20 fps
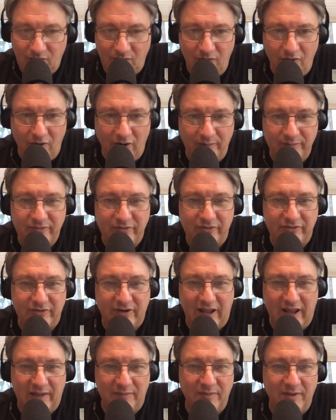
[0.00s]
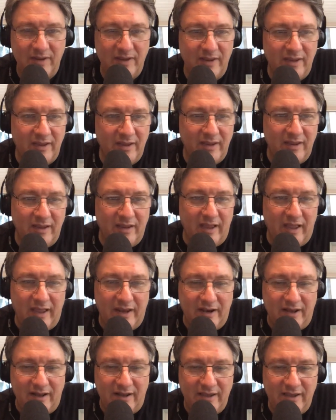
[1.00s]
Herb's his name,
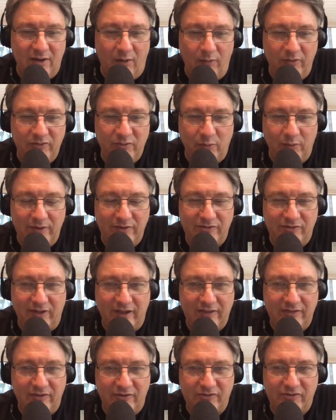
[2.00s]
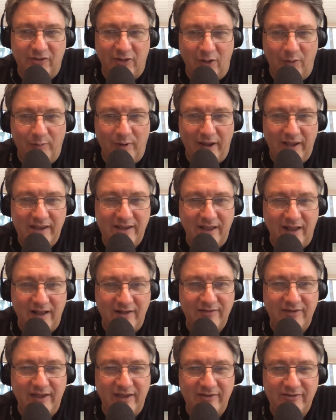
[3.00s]
and he always wins like the slow bike
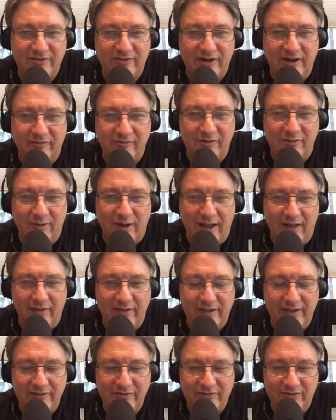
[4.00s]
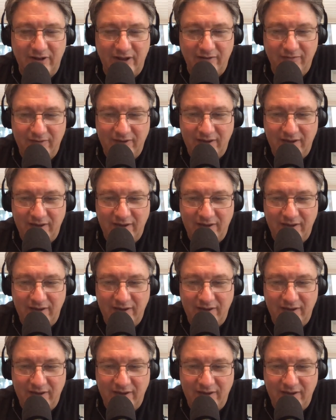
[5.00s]
contests at every rally and stuff.